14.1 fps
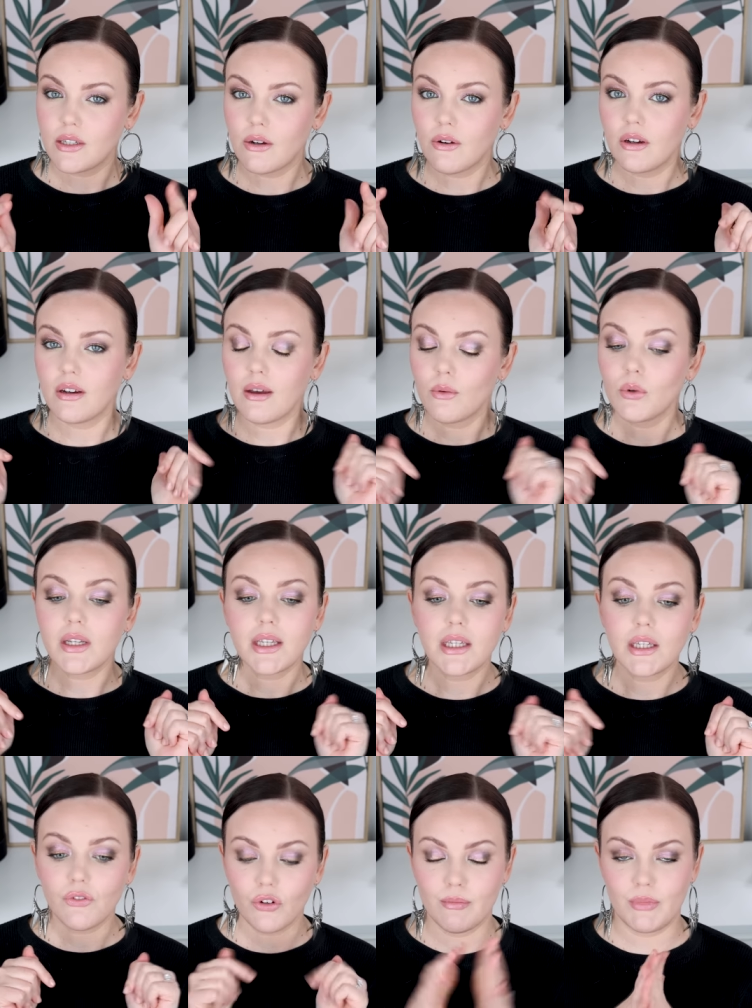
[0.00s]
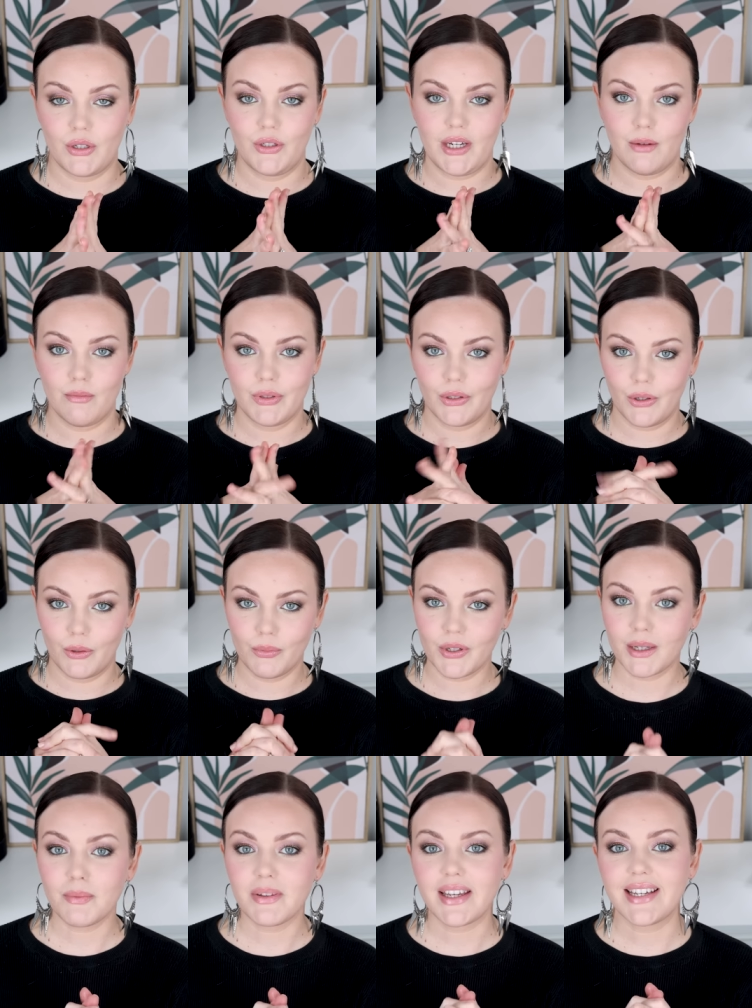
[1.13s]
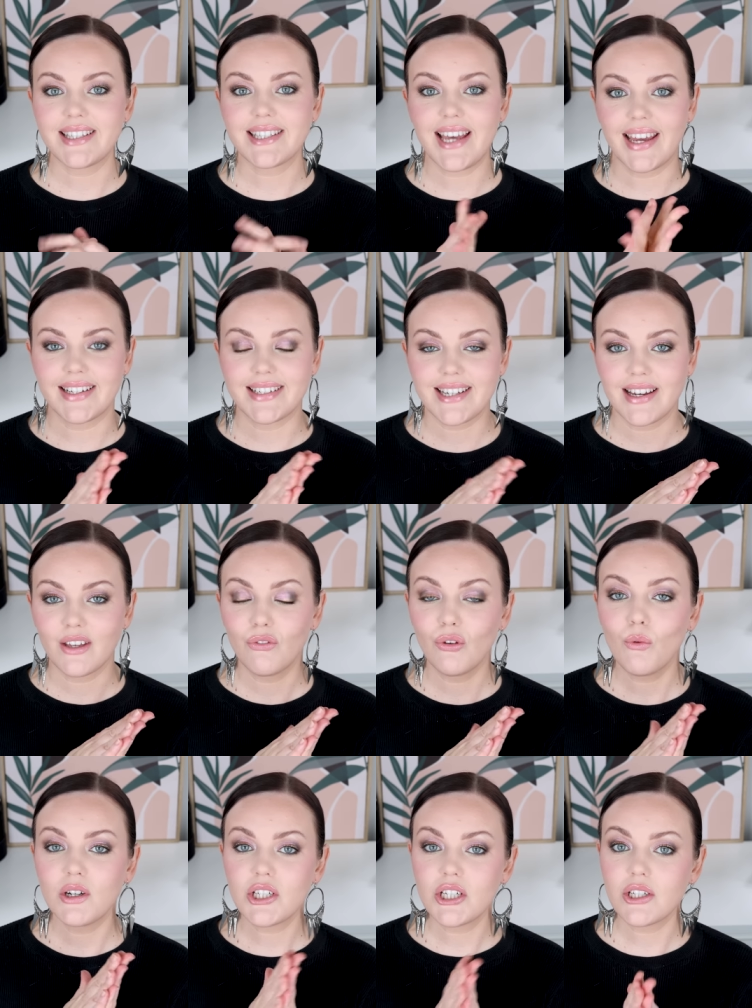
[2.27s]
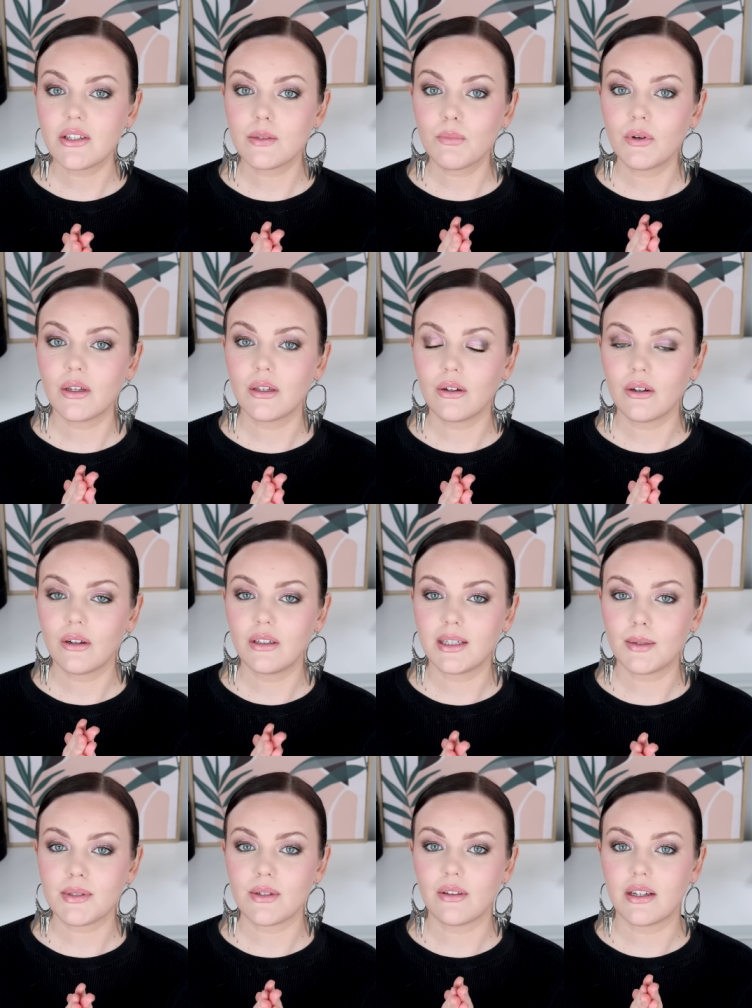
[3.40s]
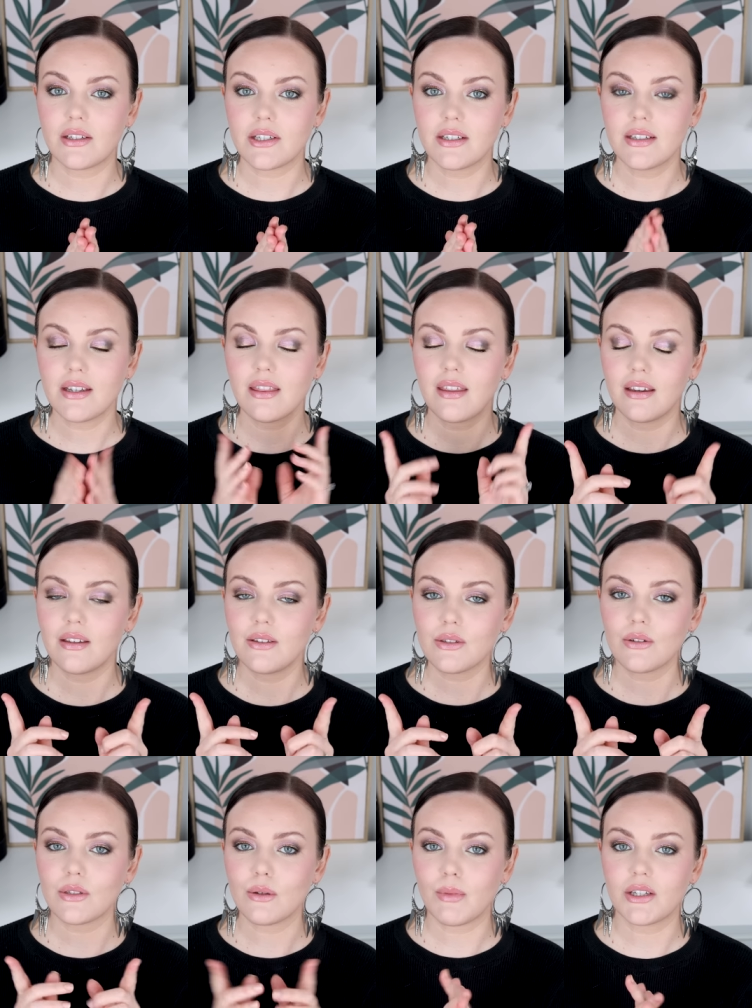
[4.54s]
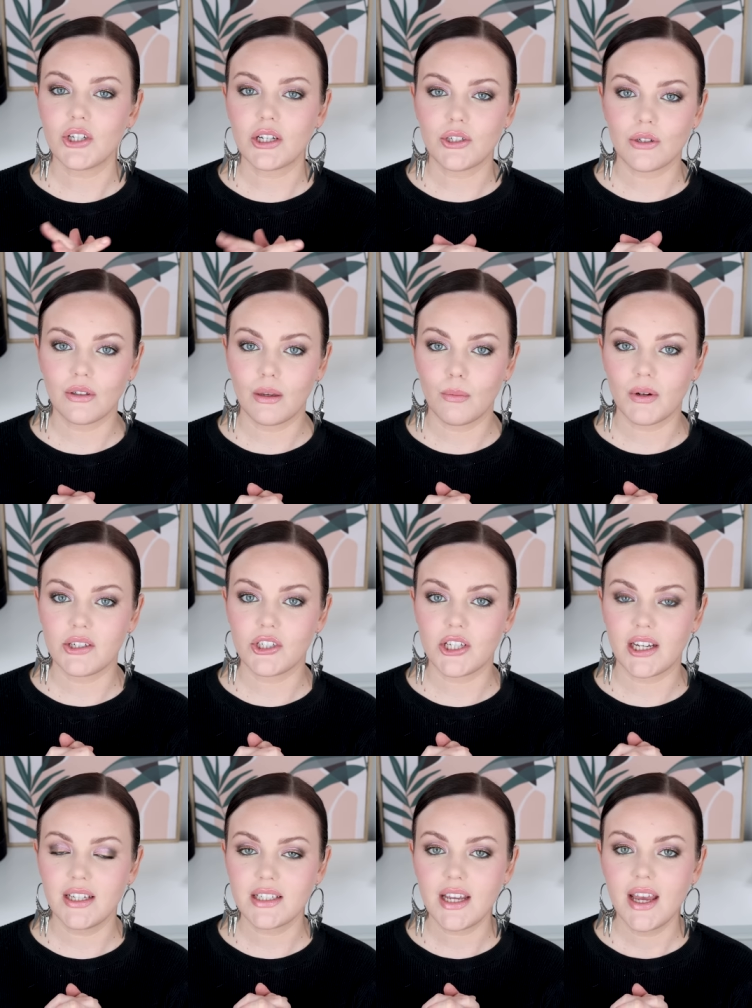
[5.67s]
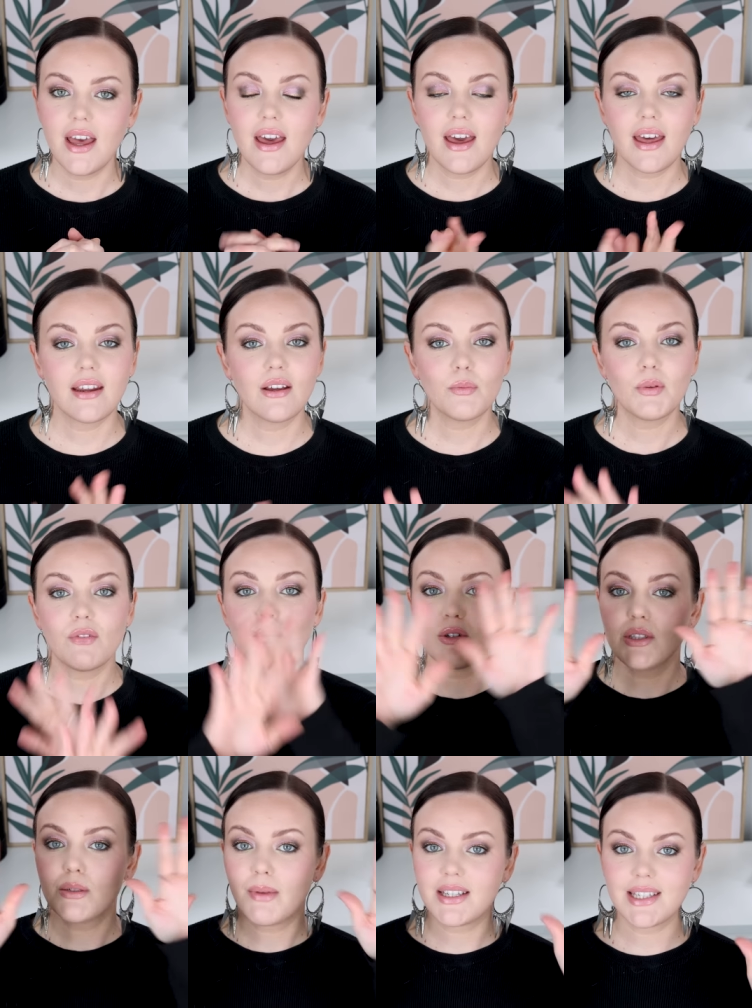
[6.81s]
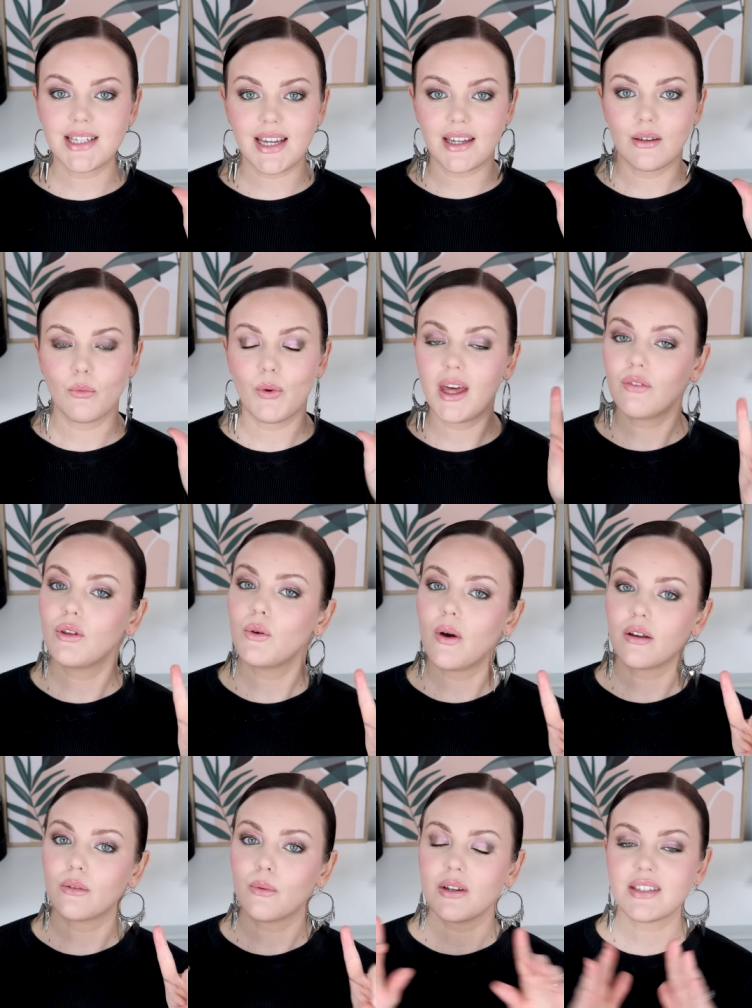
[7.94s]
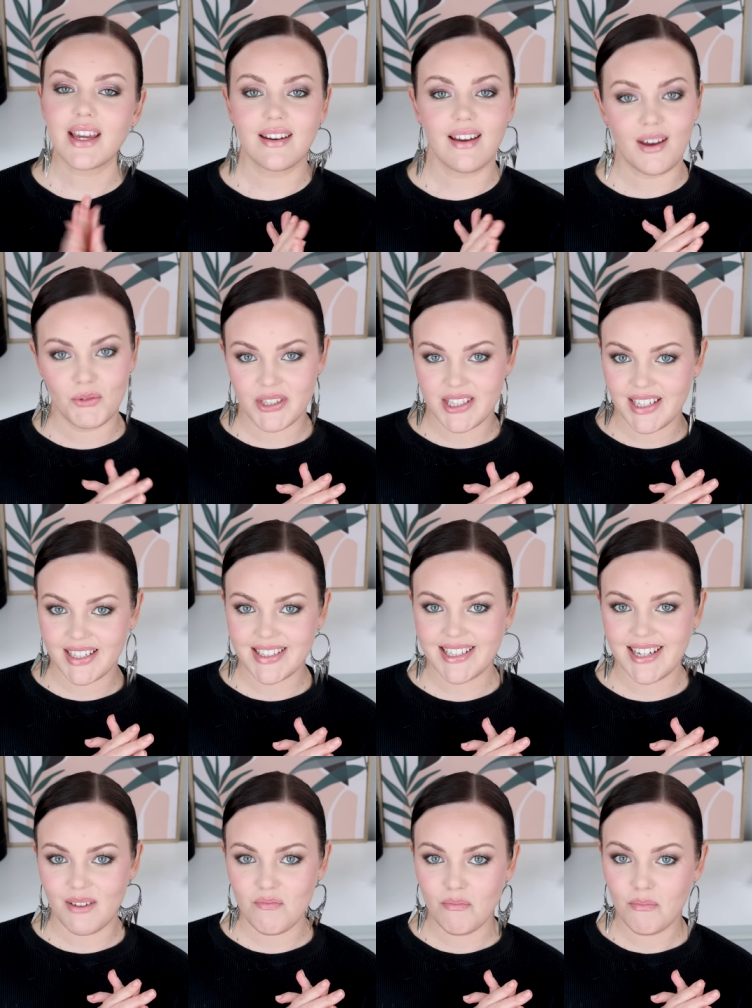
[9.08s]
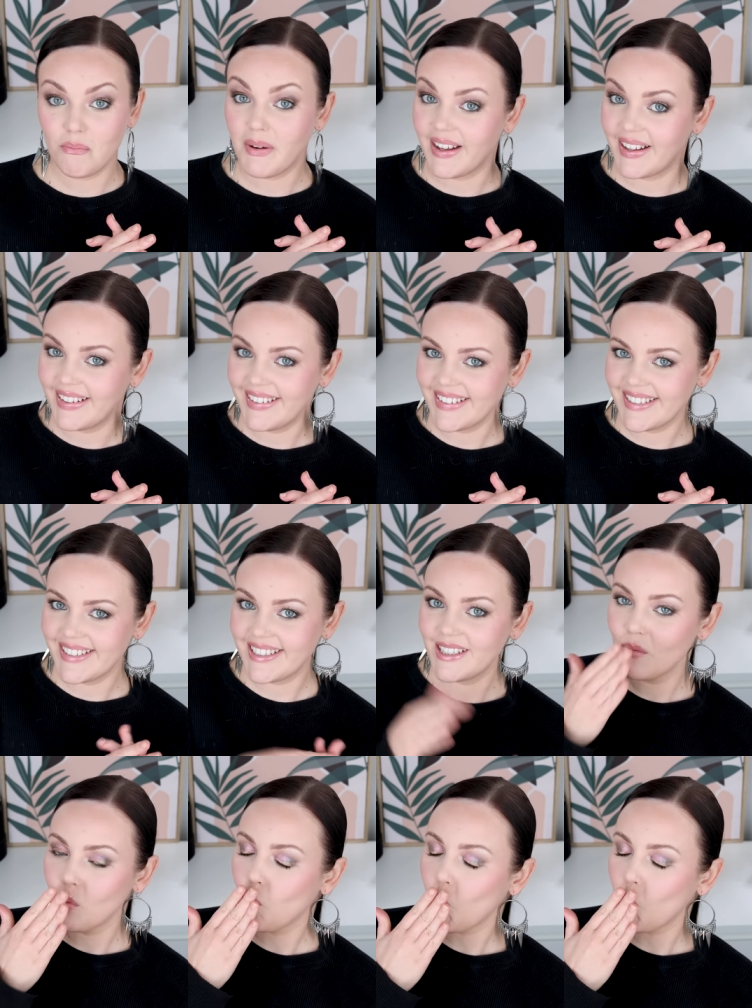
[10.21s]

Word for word: You know, I want to hear from you down below, pretty please. And uh, if you're watching till this point, you know you're an absolute legend. Thank you so, so much. I truly appreciate it. And I hope you have the most amazing day, wherever you are in the world, and I will see you next time. Bye.